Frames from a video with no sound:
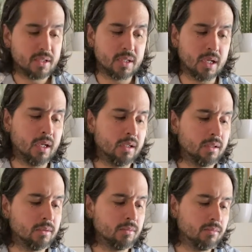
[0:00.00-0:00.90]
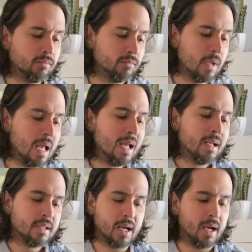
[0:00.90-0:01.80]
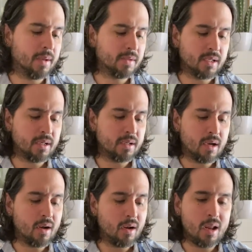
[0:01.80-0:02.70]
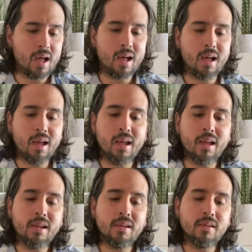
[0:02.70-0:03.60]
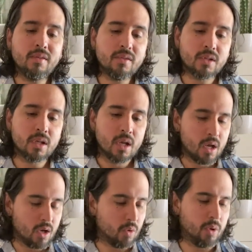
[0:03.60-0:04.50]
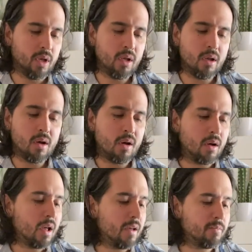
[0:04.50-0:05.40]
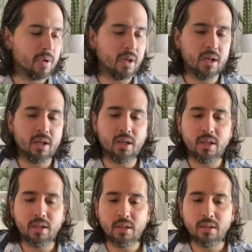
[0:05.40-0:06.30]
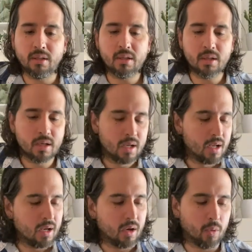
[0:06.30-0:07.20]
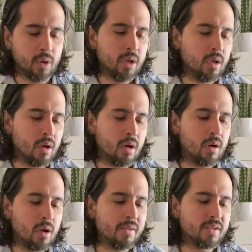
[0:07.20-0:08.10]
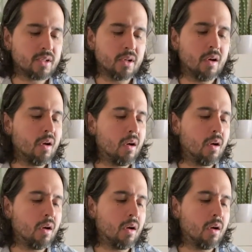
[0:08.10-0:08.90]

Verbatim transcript: Sometimes in our lives, we all have pain, we all have sorrow.